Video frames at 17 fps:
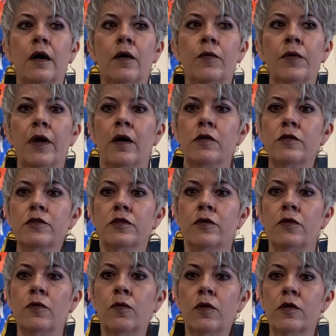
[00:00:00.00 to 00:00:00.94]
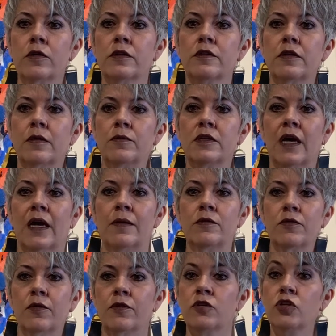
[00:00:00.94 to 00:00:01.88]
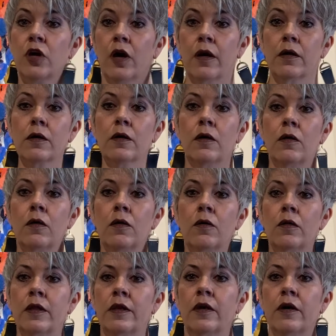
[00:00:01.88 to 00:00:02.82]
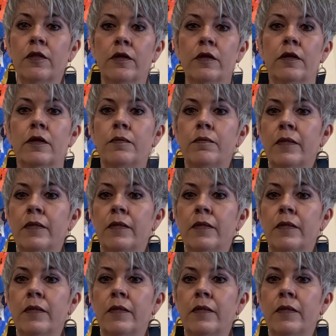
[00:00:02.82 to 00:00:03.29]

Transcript: We also worked sometimes with charcoal and other